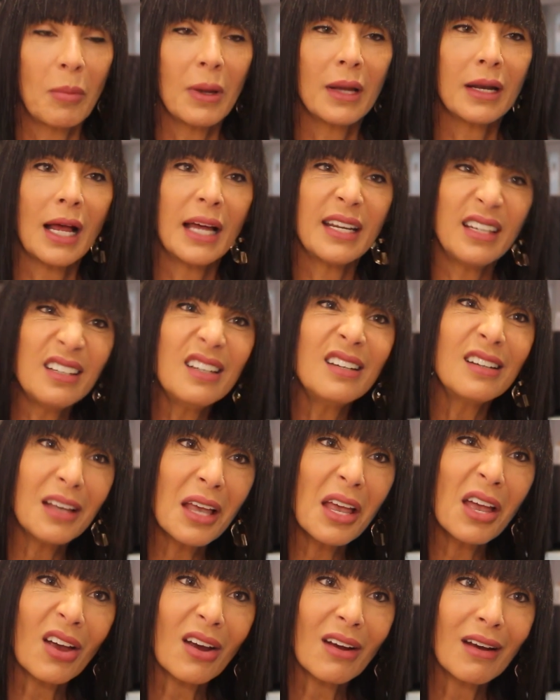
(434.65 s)
But I didn't
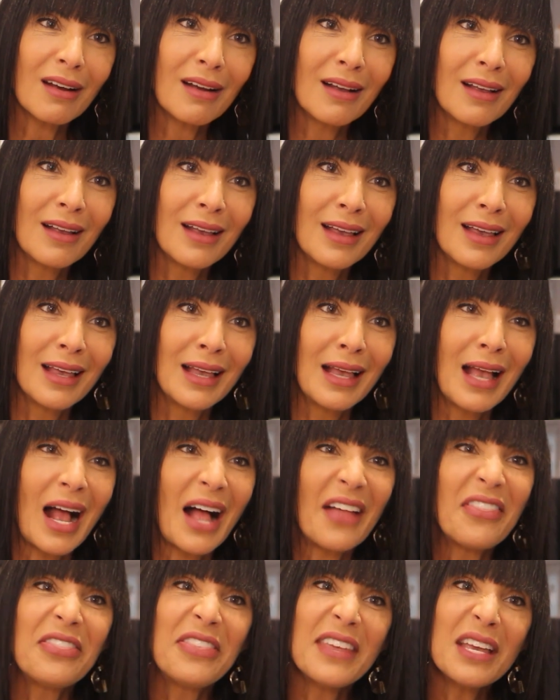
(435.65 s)
care.
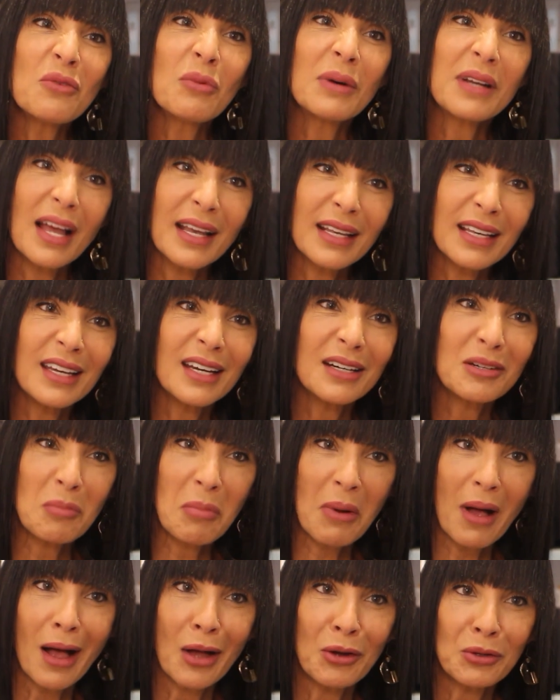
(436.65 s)
I think what I care
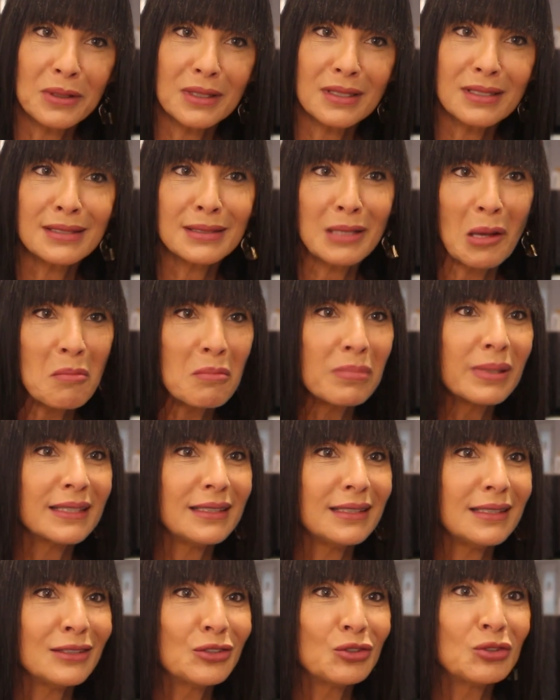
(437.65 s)
about is
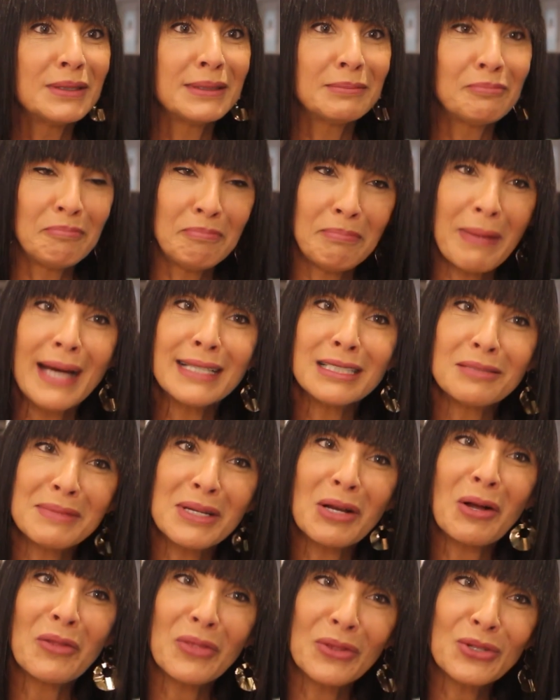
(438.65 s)
somebody to pat
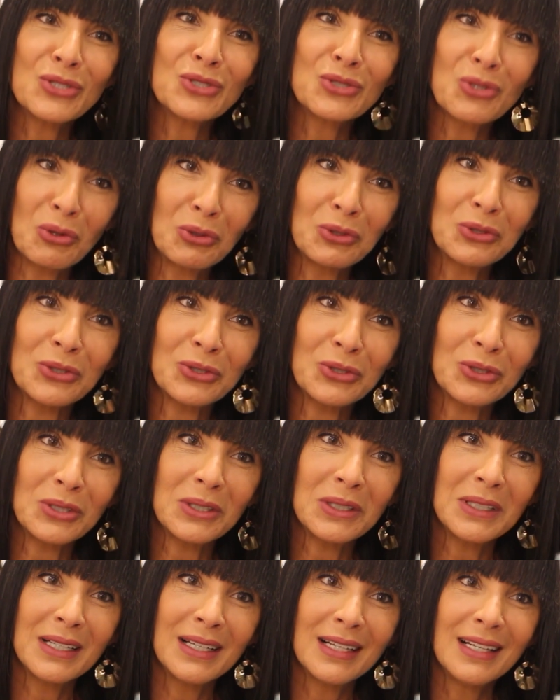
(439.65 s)
me on the shoulder,
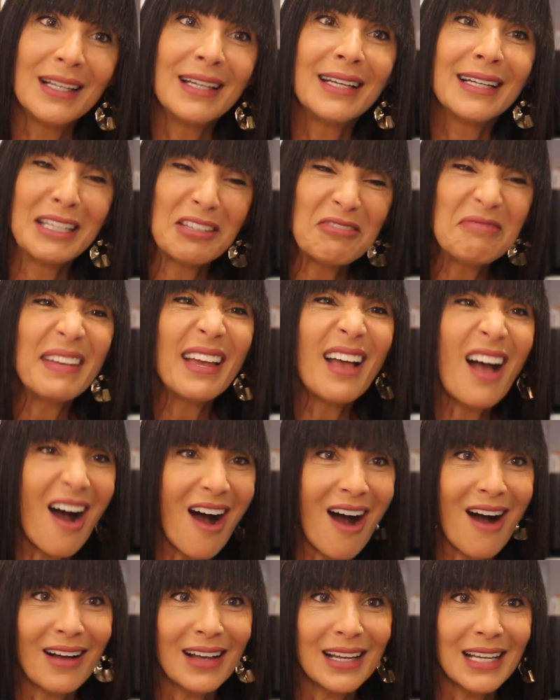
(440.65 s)
give me a
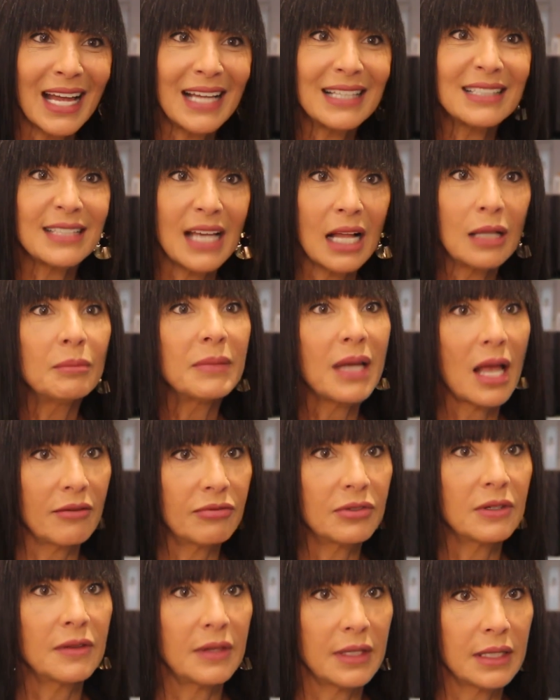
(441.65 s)
hug, and tell me
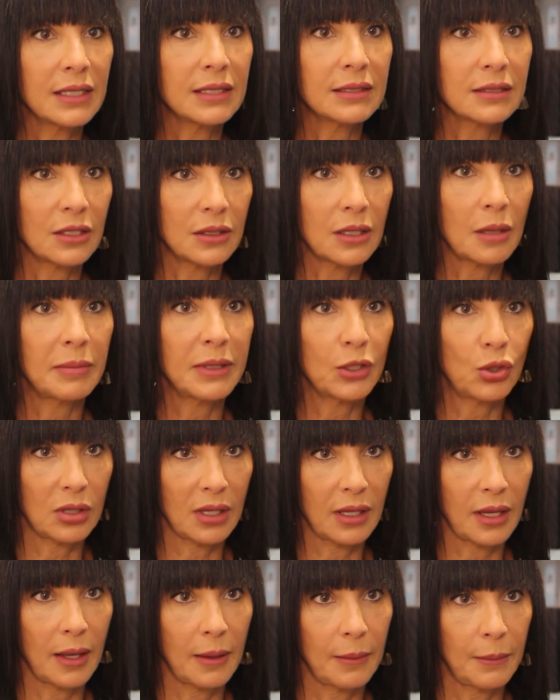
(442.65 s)
everything is gonna be
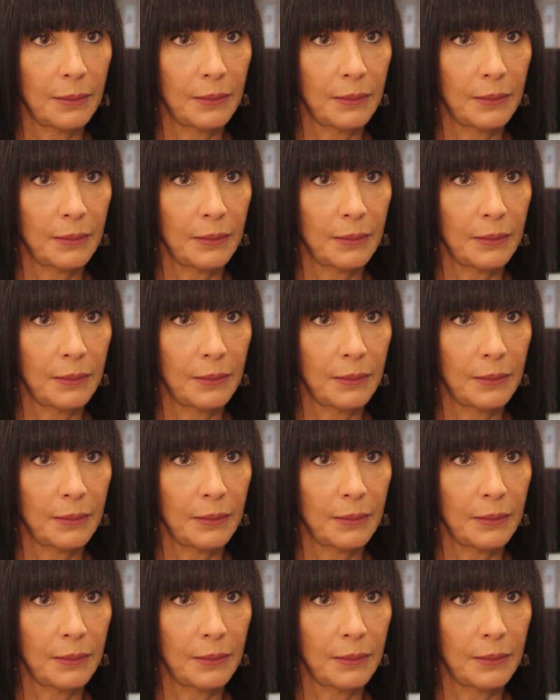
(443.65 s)
okay.